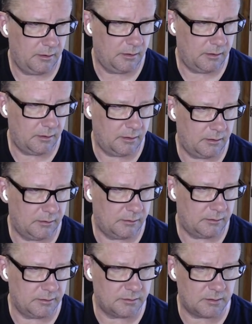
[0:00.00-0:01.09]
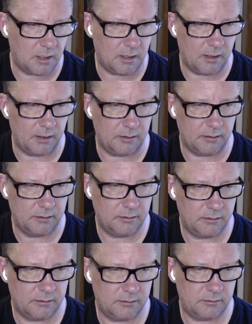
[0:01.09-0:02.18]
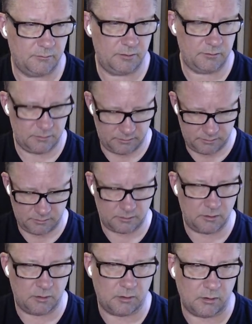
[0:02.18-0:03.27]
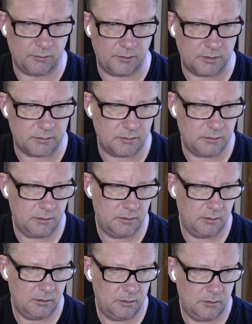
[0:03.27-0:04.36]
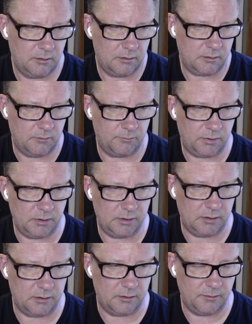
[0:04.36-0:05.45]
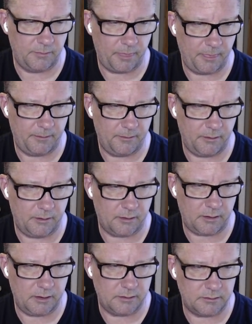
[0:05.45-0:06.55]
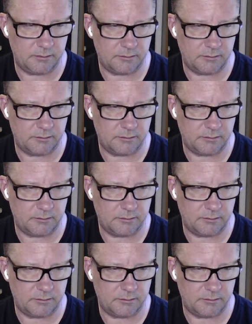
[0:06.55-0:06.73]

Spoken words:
and design. So we want to call this completed cases.